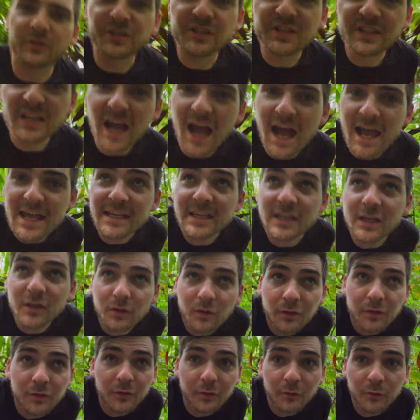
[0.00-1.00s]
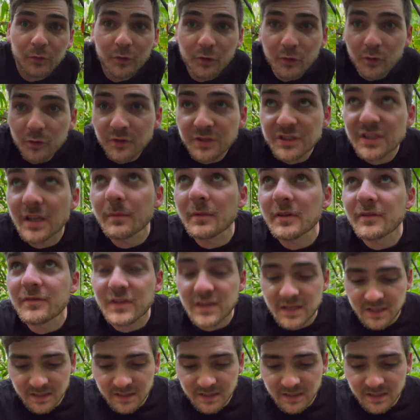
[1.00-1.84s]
just hiking through some of